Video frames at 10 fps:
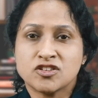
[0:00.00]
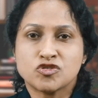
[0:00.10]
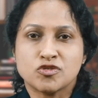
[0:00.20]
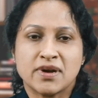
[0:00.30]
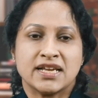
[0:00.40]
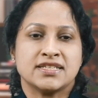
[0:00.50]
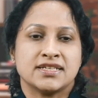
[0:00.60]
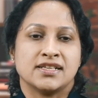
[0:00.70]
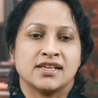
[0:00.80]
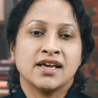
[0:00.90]

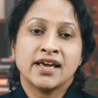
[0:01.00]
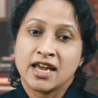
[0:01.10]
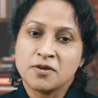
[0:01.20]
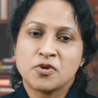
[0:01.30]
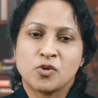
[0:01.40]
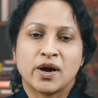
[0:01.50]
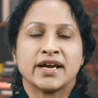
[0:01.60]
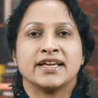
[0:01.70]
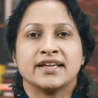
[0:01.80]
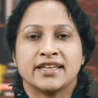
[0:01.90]
instrumental in
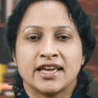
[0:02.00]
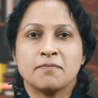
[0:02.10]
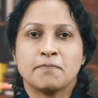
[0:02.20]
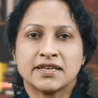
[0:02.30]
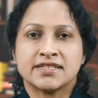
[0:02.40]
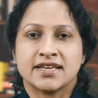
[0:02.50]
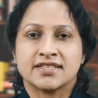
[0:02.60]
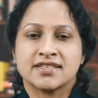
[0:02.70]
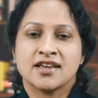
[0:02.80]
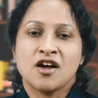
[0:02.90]
providing the
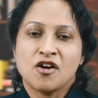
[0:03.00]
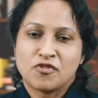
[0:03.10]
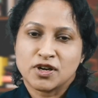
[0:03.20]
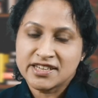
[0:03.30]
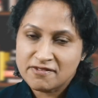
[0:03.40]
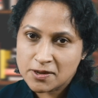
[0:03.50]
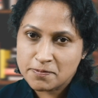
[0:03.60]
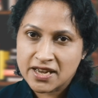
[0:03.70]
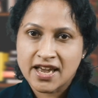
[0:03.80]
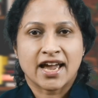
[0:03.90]
impetus for
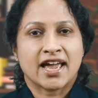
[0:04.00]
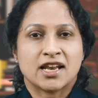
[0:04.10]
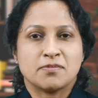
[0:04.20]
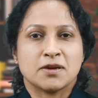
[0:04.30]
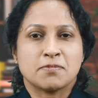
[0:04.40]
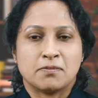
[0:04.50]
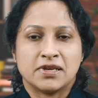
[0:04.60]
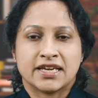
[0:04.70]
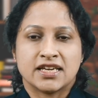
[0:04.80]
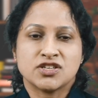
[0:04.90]
developing academic
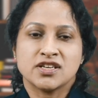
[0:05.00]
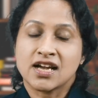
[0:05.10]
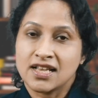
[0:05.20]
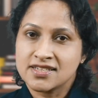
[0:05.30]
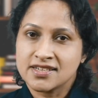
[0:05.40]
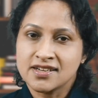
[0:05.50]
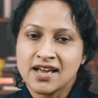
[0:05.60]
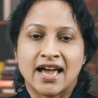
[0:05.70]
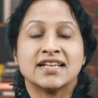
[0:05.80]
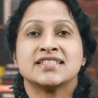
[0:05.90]
publication culture
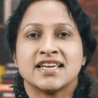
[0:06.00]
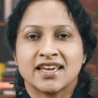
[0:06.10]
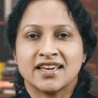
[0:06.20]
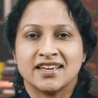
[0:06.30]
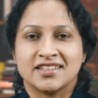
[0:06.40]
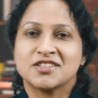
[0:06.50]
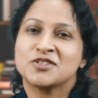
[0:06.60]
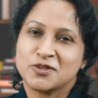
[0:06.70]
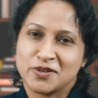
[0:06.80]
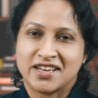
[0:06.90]
and taking it
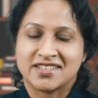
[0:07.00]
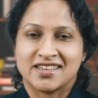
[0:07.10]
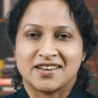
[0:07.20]
to greater